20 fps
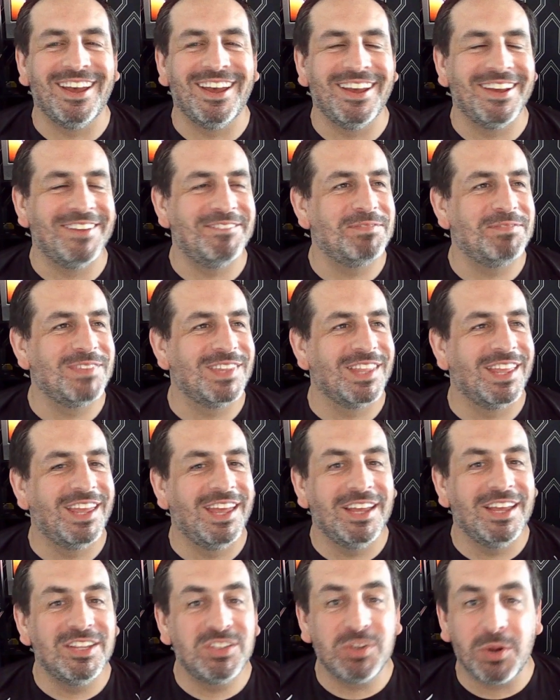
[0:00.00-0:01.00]

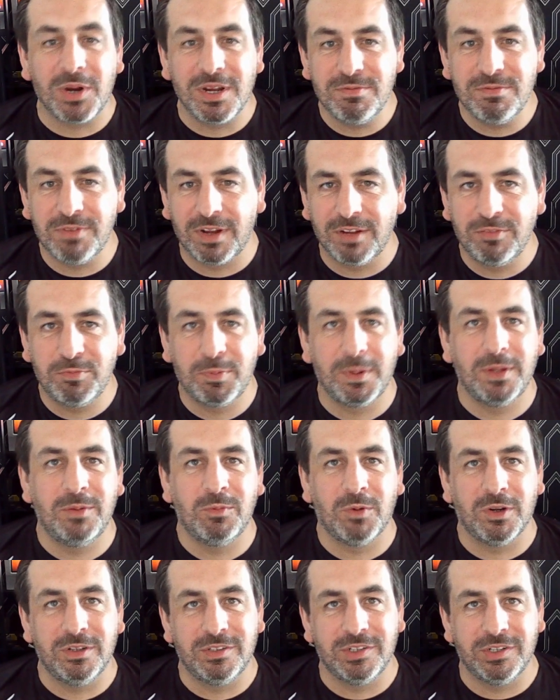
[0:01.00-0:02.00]
So I've been
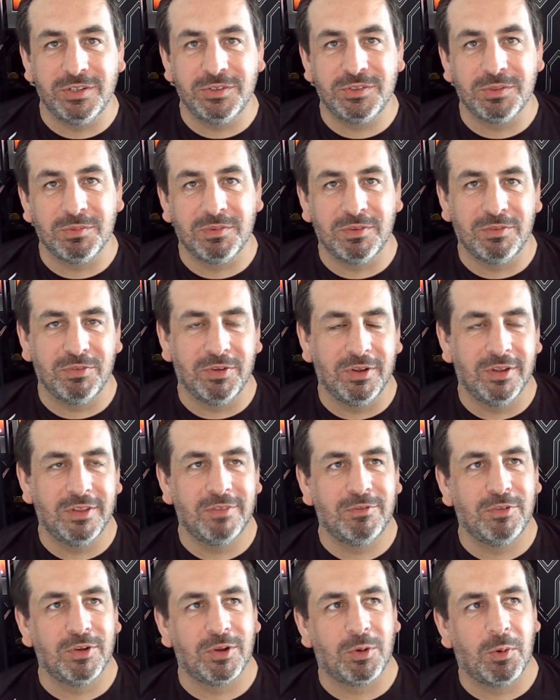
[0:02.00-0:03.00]
wanting to do something for
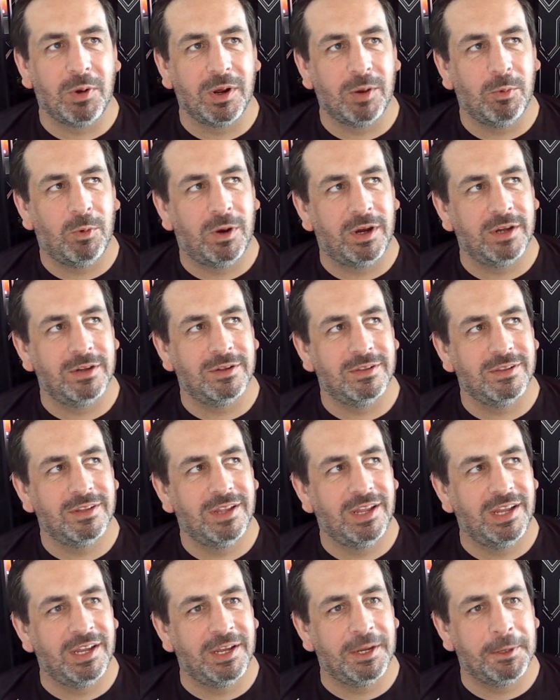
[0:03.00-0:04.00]
quite a while,
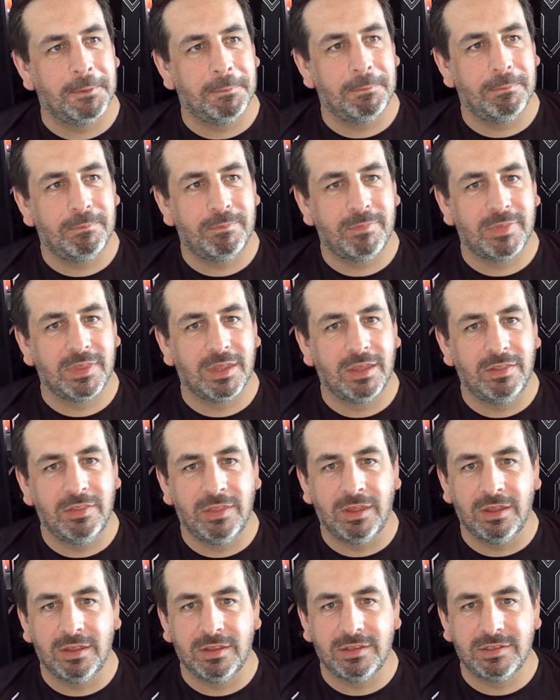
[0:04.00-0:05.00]

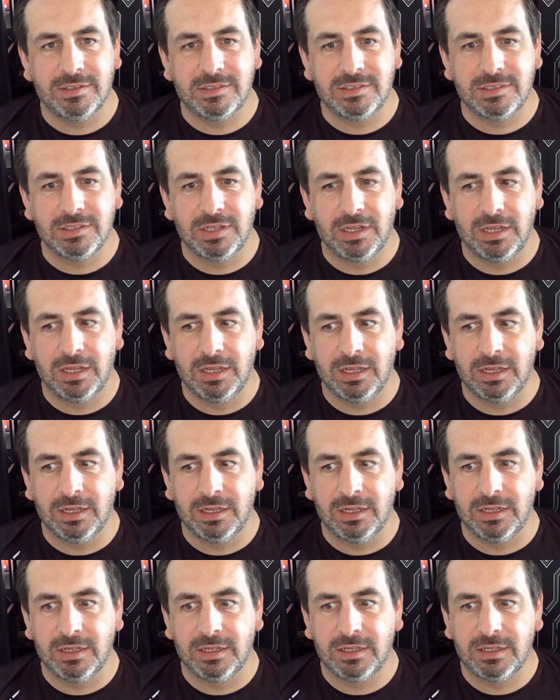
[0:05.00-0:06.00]
that
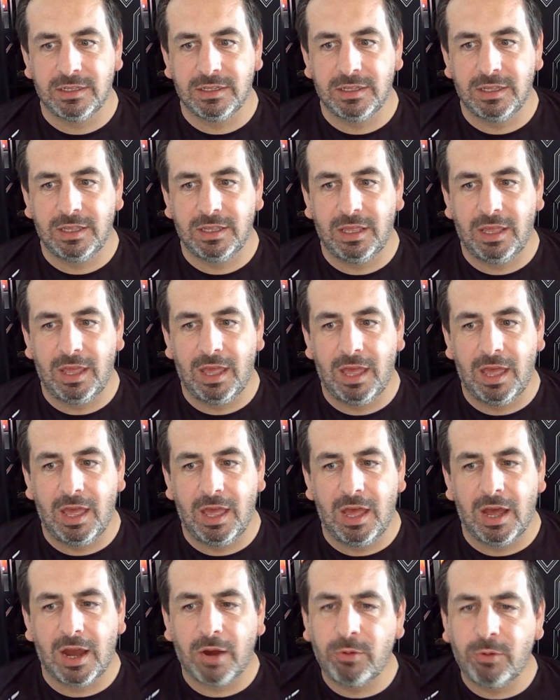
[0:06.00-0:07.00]
I
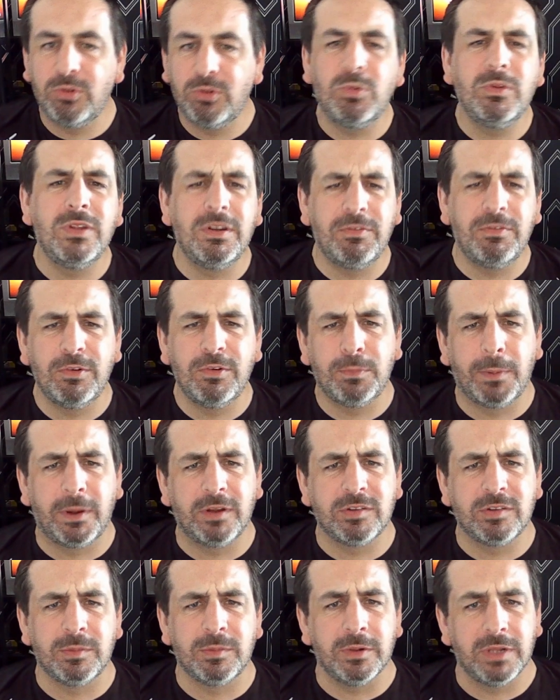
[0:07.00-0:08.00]
always wondered if it was
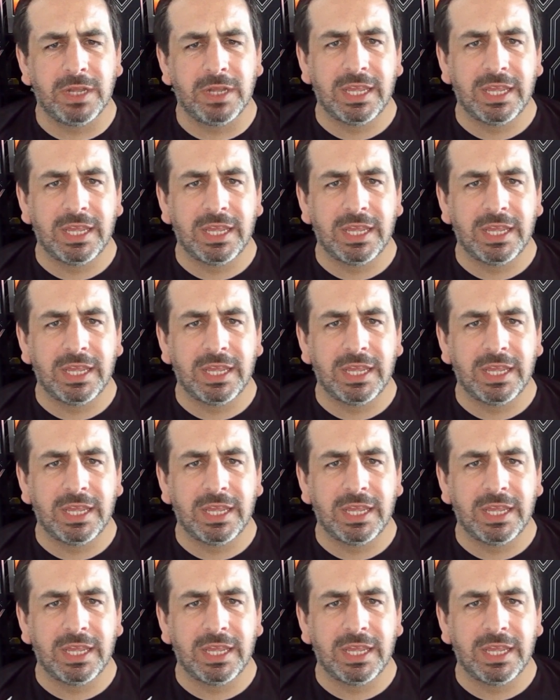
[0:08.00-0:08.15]
possible.